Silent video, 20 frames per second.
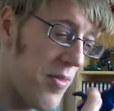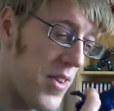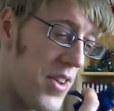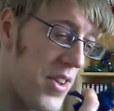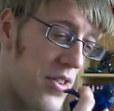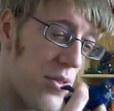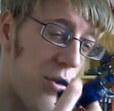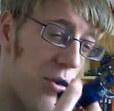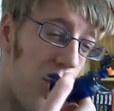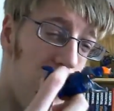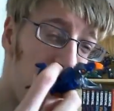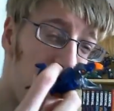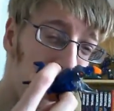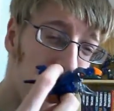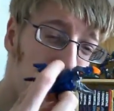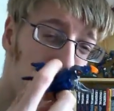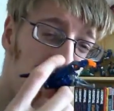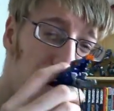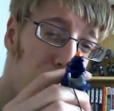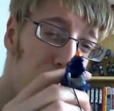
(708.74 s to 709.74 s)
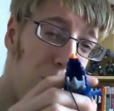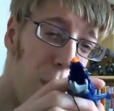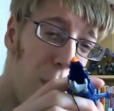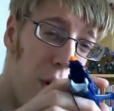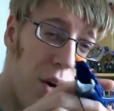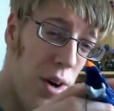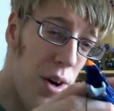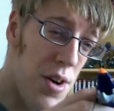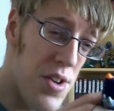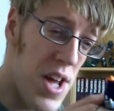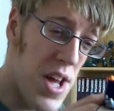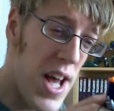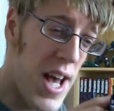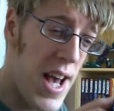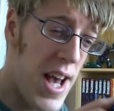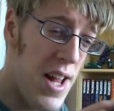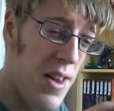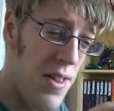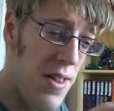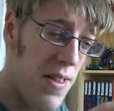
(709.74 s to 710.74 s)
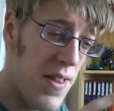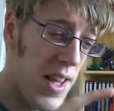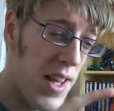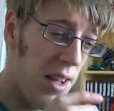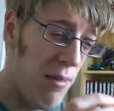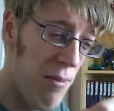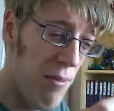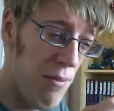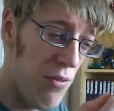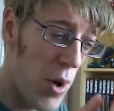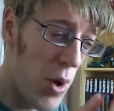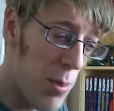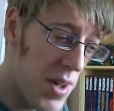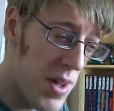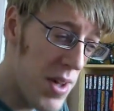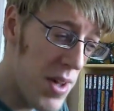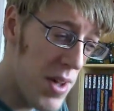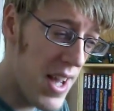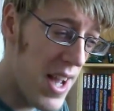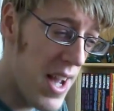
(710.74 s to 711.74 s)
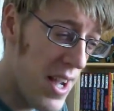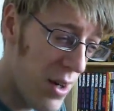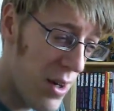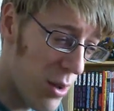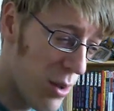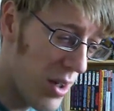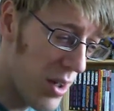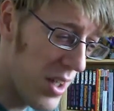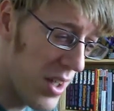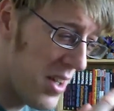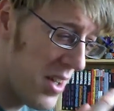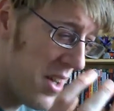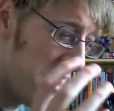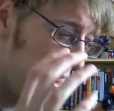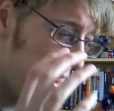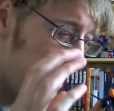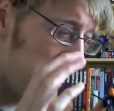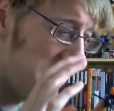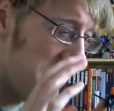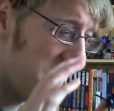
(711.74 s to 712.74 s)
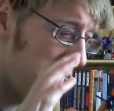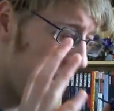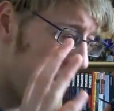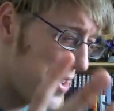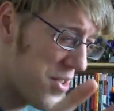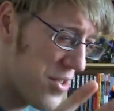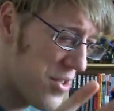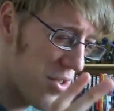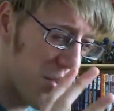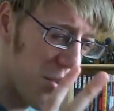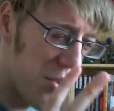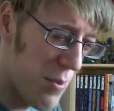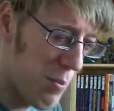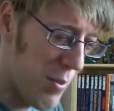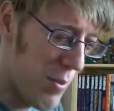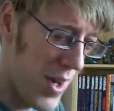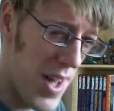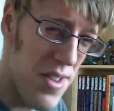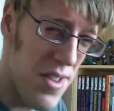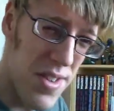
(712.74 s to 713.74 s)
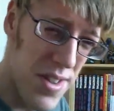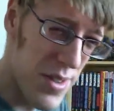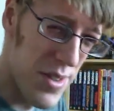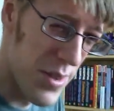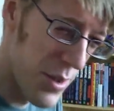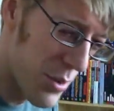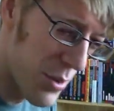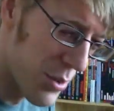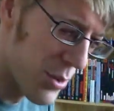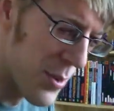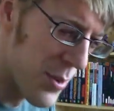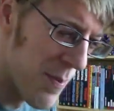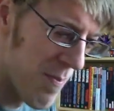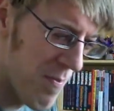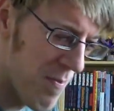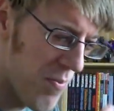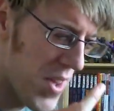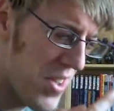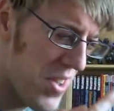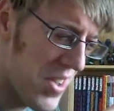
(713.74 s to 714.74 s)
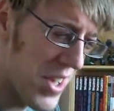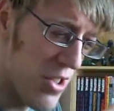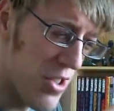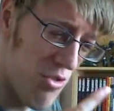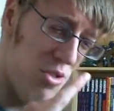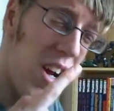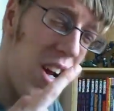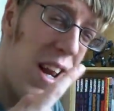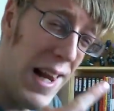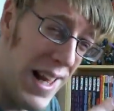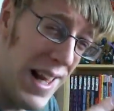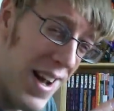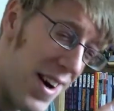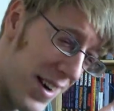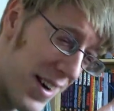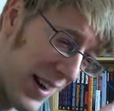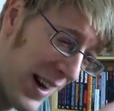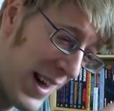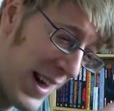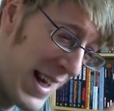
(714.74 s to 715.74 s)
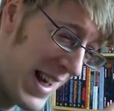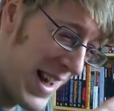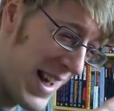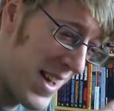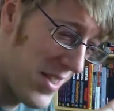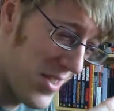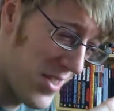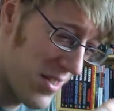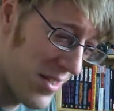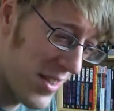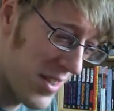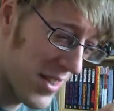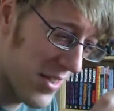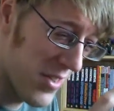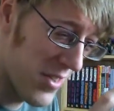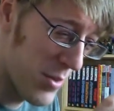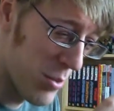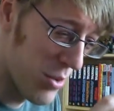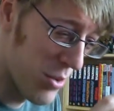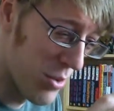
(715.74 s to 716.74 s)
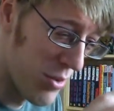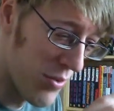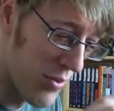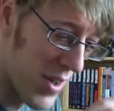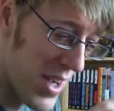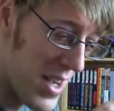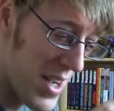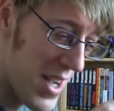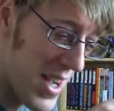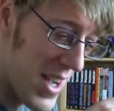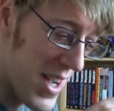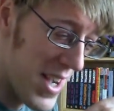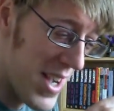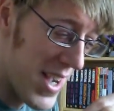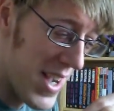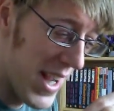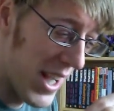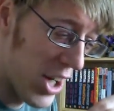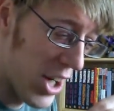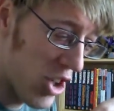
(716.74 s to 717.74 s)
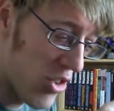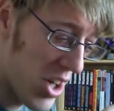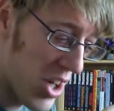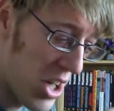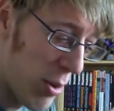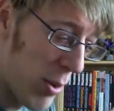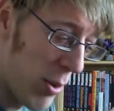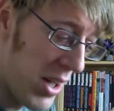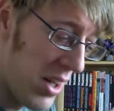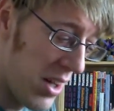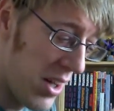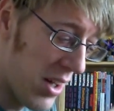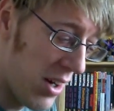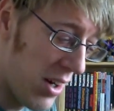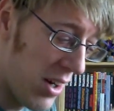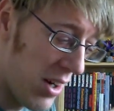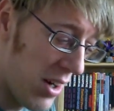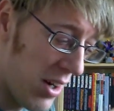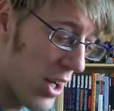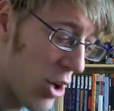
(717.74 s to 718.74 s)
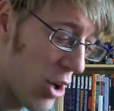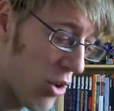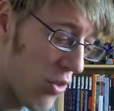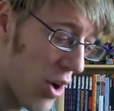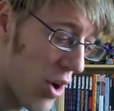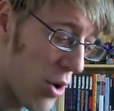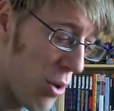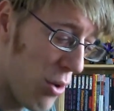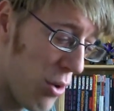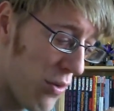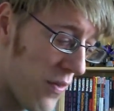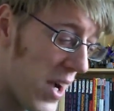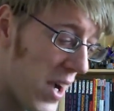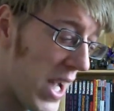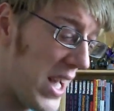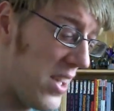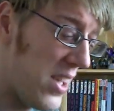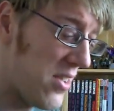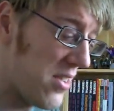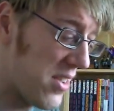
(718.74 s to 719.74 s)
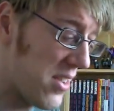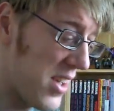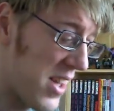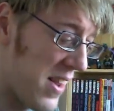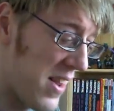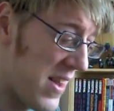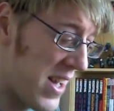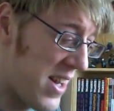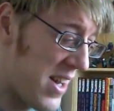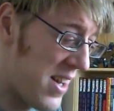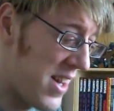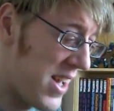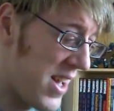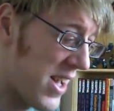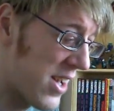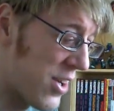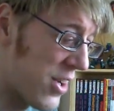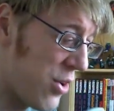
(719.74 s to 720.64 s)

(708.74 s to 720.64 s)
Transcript: this odd bird head thing vomits it out, and it's just not pleasant at all. This thing is really ugly. It's like some sort of incredibly gnarly crow face, and then it